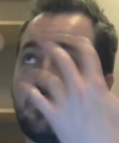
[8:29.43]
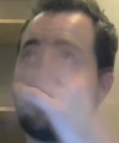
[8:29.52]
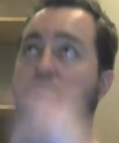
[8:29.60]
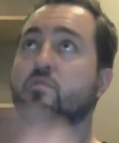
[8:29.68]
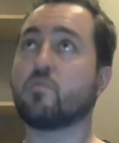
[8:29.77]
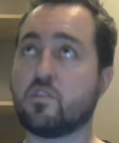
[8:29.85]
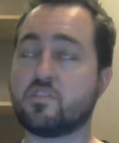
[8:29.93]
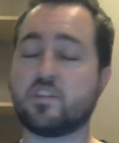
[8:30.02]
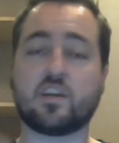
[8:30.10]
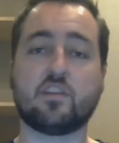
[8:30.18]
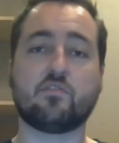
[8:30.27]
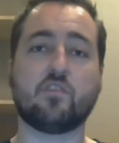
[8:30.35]
one
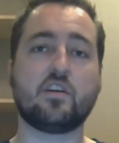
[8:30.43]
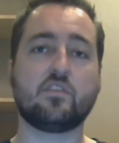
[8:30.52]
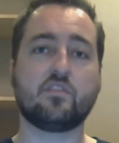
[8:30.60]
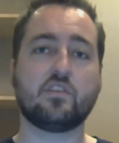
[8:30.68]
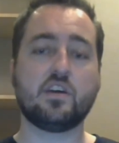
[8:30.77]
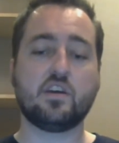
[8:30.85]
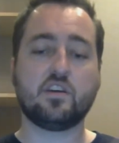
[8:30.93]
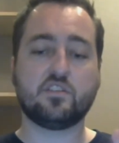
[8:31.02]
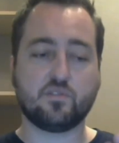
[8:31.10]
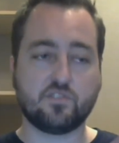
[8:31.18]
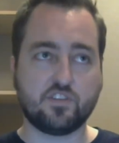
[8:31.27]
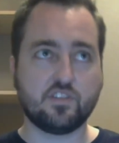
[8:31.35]
second, right? So
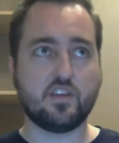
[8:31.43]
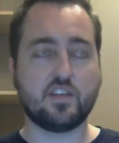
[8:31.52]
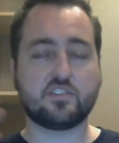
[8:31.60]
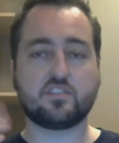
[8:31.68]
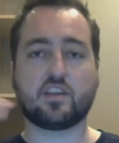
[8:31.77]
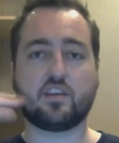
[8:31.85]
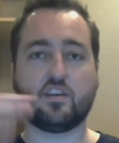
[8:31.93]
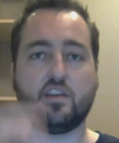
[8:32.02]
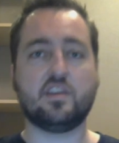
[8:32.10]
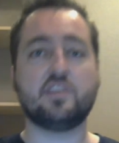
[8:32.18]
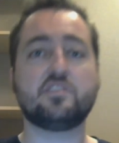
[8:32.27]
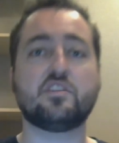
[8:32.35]
she, it's like
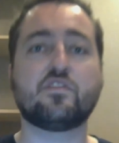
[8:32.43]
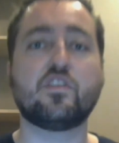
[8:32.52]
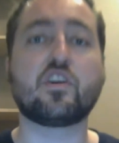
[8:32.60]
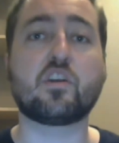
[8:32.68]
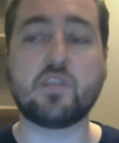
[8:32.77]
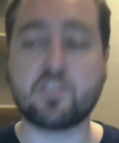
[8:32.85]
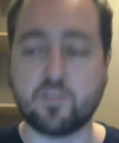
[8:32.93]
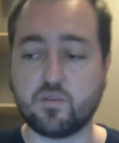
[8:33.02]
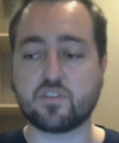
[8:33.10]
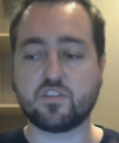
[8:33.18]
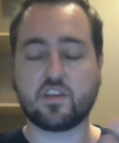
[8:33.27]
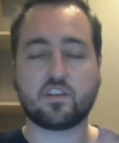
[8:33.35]
easier for her to commit to because
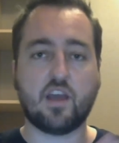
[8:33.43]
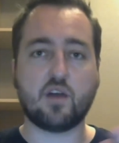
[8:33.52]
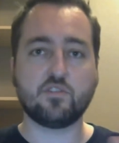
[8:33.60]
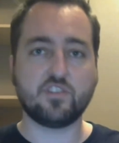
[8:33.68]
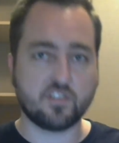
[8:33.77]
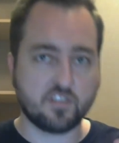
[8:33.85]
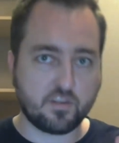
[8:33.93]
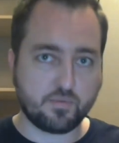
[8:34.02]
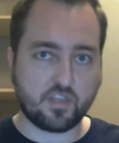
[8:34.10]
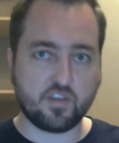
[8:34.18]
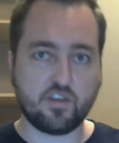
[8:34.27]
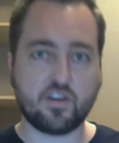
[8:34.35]
like now she's a little bit
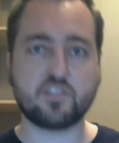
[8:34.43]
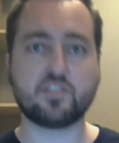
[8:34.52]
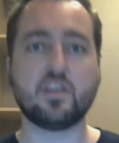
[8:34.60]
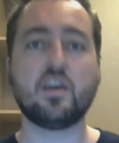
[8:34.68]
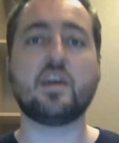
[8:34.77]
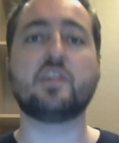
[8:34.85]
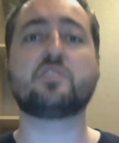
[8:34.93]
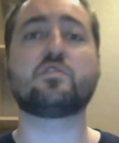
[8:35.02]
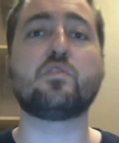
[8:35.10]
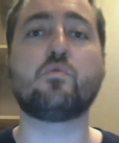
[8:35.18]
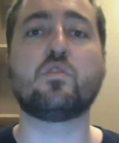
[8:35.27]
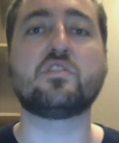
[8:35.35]
curious, and it's only
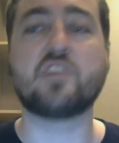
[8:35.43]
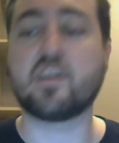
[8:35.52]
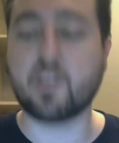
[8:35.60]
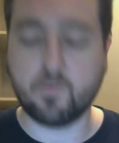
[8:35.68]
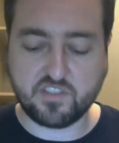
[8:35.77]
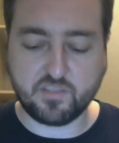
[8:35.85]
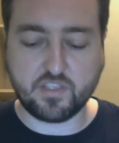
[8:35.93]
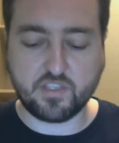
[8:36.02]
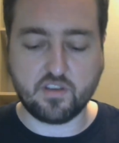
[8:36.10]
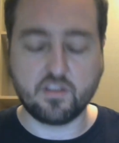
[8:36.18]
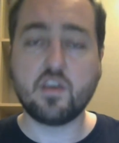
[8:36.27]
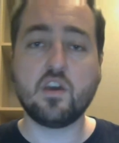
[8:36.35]
one second. What's the big deal?
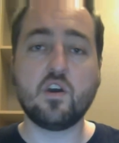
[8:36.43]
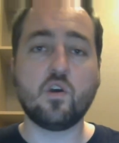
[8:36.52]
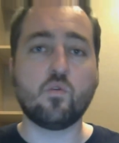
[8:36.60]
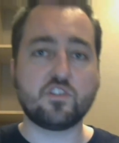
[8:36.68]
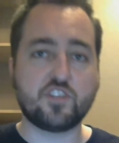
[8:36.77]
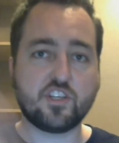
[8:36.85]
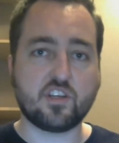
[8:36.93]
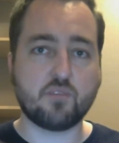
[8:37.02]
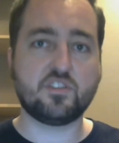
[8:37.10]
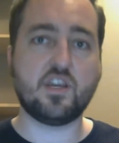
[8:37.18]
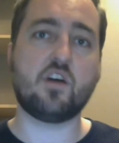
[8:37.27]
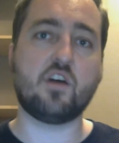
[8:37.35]
When she comes
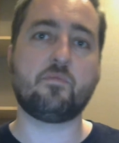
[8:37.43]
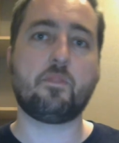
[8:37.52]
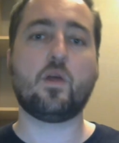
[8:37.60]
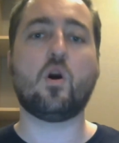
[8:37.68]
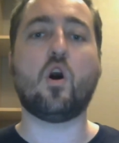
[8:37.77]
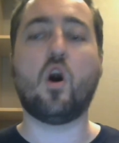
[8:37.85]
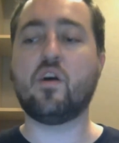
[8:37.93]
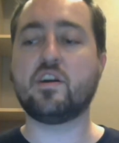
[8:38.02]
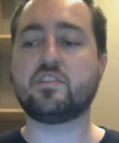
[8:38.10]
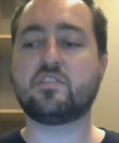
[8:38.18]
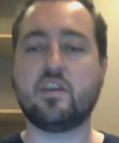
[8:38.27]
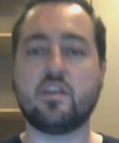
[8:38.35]
down, all I
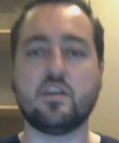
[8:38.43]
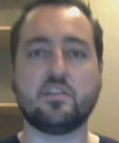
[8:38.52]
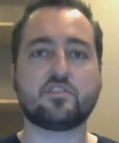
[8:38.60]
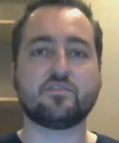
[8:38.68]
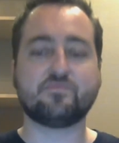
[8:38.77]
say is,